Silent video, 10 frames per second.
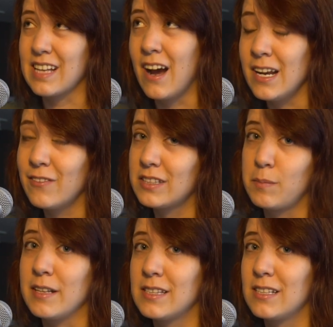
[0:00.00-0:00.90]
kind of
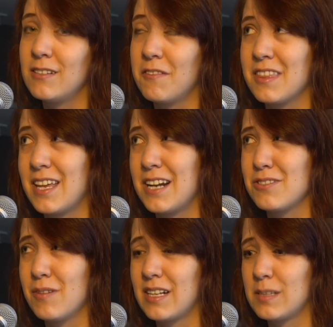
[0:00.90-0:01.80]
expensive and that I
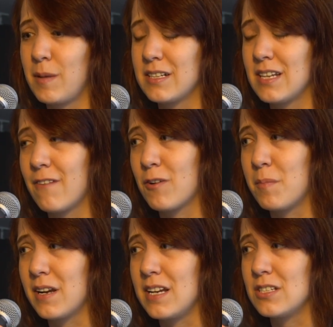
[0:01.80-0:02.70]
don't expect
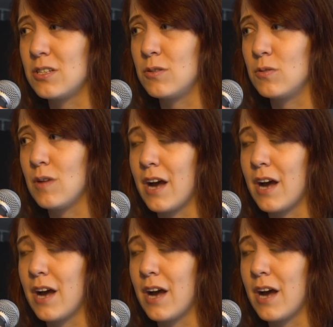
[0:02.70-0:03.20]
everybody to